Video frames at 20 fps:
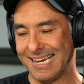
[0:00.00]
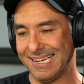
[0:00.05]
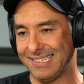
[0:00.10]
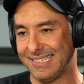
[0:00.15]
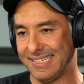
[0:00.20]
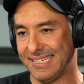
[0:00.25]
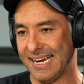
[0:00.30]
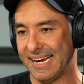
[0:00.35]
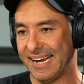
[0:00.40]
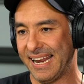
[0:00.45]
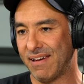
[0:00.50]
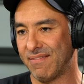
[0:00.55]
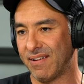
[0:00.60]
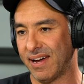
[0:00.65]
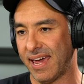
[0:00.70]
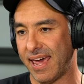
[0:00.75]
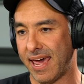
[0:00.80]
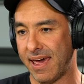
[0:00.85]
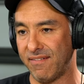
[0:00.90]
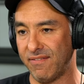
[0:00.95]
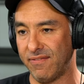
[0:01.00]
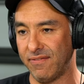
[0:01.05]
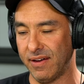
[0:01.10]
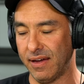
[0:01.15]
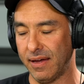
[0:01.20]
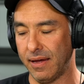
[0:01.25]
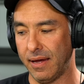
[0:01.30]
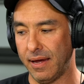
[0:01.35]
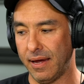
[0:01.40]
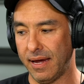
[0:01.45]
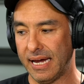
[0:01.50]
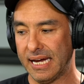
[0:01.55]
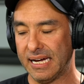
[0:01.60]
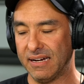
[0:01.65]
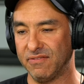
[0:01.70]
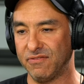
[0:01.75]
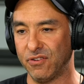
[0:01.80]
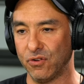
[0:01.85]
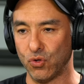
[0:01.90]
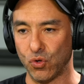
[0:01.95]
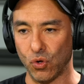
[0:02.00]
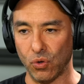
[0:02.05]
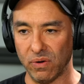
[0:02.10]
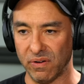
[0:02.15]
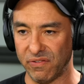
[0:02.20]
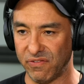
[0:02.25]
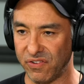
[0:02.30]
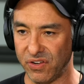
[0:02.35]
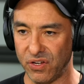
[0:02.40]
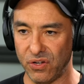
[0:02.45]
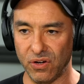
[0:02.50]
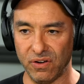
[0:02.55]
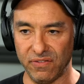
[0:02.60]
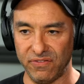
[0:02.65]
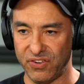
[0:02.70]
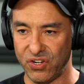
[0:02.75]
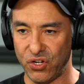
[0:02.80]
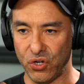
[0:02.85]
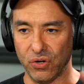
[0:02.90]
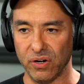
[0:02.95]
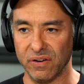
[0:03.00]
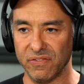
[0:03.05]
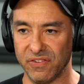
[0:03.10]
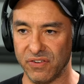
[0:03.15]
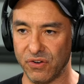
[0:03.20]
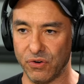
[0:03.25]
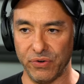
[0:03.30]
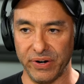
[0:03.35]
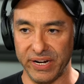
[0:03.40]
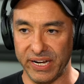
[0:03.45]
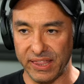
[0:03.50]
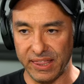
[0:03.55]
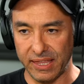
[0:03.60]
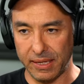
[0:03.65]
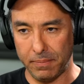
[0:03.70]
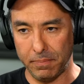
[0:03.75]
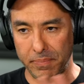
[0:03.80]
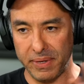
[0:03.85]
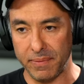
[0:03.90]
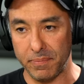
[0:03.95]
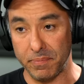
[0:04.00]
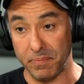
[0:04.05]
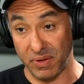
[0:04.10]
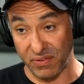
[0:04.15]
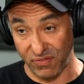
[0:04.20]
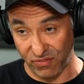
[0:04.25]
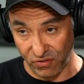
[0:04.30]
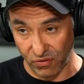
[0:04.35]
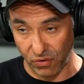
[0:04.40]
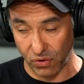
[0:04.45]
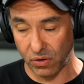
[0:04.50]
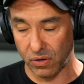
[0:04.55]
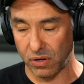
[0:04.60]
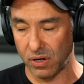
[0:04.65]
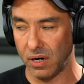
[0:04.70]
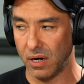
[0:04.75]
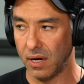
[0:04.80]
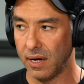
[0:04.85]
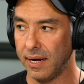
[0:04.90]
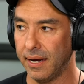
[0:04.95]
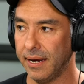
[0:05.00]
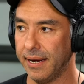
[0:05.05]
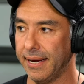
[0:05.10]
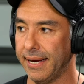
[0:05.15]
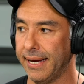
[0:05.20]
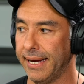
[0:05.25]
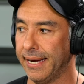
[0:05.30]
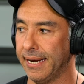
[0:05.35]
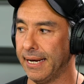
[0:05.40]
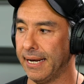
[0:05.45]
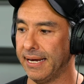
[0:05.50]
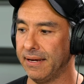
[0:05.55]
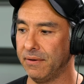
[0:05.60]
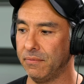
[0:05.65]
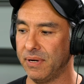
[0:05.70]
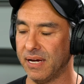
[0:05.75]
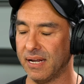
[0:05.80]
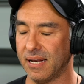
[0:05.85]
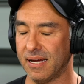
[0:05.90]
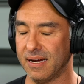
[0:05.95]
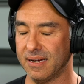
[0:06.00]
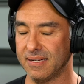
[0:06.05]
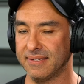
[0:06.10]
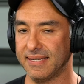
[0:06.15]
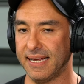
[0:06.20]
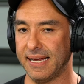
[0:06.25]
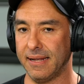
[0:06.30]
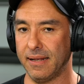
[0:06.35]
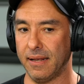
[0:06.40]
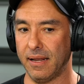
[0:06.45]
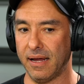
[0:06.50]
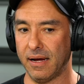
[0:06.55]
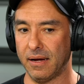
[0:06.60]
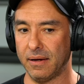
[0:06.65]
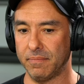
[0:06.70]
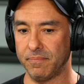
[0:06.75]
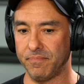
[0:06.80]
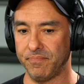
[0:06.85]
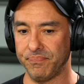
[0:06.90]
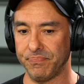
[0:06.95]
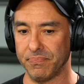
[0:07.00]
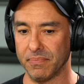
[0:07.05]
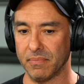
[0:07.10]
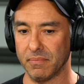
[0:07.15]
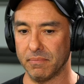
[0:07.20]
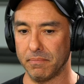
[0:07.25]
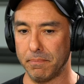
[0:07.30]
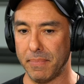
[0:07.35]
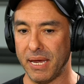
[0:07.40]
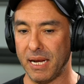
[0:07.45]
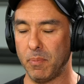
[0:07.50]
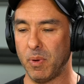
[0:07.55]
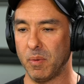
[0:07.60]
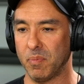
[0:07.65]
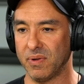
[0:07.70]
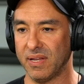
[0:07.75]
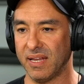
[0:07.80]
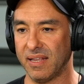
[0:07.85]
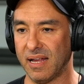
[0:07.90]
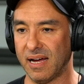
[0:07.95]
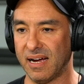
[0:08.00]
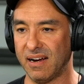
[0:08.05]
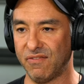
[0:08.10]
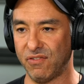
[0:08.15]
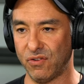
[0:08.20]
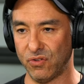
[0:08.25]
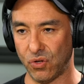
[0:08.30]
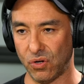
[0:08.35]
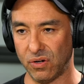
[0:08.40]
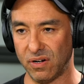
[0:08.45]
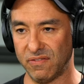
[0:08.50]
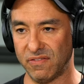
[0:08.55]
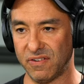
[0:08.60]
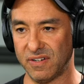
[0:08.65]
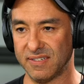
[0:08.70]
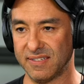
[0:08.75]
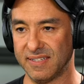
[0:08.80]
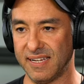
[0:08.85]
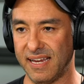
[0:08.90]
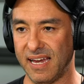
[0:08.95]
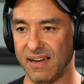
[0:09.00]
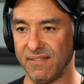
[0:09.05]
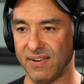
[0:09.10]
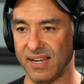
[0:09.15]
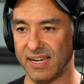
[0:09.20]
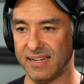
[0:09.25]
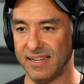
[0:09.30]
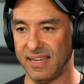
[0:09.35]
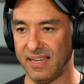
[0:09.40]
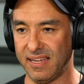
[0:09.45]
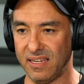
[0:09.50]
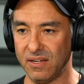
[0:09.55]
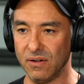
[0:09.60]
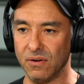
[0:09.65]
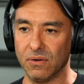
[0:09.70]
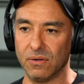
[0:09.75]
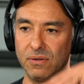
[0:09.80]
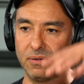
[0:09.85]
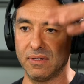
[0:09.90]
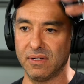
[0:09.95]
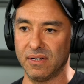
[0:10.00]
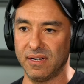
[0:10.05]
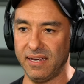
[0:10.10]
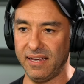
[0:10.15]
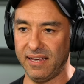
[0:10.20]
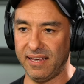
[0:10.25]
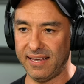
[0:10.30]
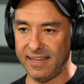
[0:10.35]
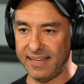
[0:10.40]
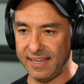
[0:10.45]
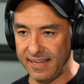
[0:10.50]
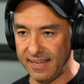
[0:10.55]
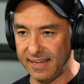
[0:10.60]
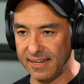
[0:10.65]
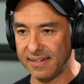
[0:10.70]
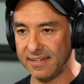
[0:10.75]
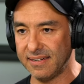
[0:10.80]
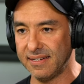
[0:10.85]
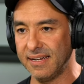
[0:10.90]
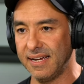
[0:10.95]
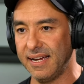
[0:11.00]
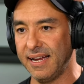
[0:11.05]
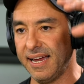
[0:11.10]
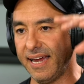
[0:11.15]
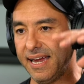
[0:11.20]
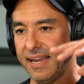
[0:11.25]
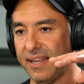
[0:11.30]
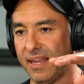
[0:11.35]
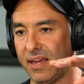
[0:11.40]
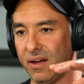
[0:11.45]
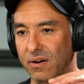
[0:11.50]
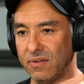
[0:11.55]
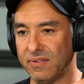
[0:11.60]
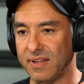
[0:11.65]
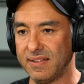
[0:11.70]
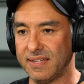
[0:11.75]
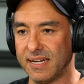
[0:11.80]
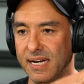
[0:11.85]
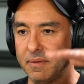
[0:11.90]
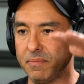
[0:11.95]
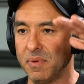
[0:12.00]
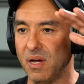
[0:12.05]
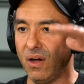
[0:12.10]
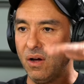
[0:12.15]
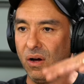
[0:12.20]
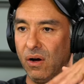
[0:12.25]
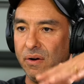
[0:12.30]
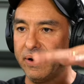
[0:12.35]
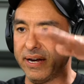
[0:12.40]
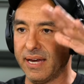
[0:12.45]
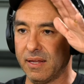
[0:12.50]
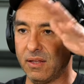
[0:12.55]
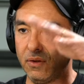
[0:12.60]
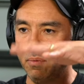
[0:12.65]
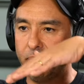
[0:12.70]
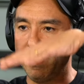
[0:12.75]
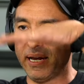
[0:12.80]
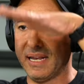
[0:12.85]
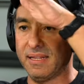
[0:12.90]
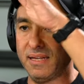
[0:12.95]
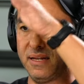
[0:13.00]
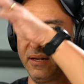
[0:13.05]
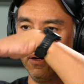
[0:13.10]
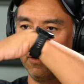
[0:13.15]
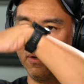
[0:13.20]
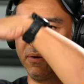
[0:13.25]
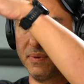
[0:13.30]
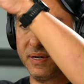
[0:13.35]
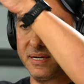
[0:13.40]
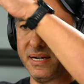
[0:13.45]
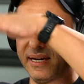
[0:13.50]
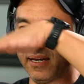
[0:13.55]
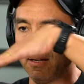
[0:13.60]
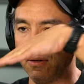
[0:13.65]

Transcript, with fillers: IT. I never had uh, photography or videography or anything be- before. Yeah and I realized that um, many people that are photographers they have like the ego here yeah. and they all the time oh I can do better than the other one I